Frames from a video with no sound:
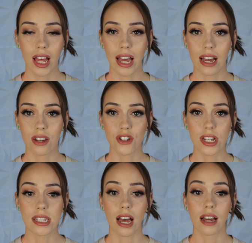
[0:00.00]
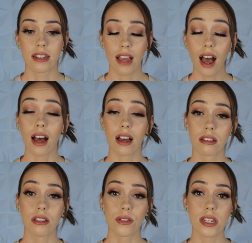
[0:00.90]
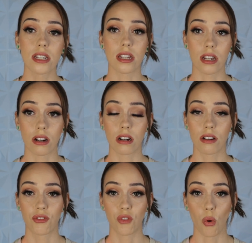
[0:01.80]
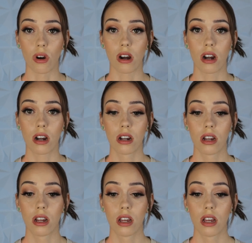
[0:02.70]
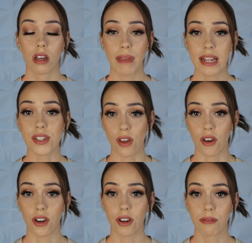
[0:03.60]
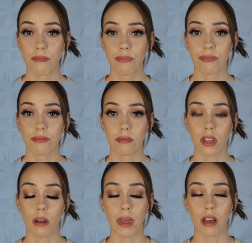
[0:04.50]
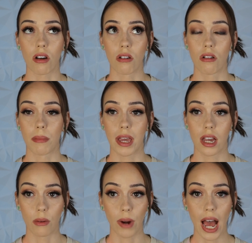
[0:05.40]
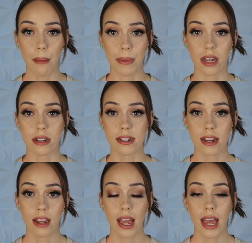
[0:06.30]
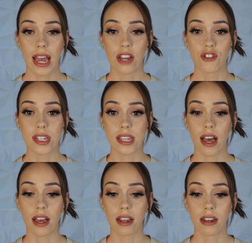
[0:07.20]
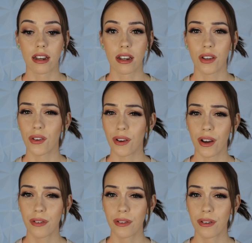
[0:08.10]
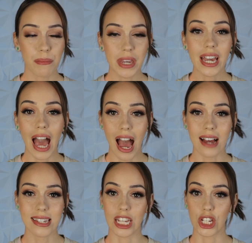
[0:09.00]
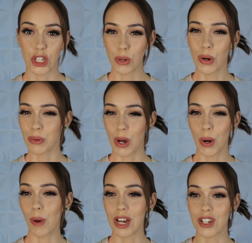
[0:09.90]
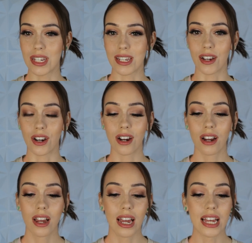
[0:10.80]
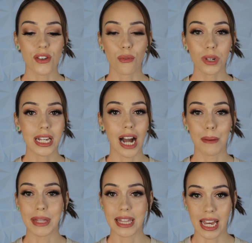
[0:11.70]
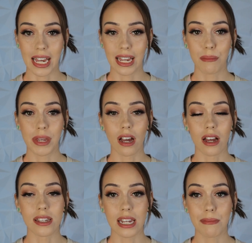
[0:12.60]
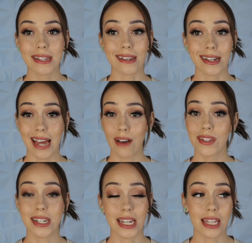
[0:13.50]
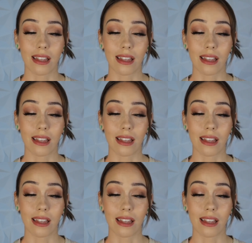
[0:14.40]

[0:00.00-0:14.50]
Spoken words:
And she said, yeah, Lucy's here for manslaughter. I'm like, oh man, what happened? And she said, you don't know? Being asked, like, you don't know why she's here is a really common thing because inmates like to have the tea,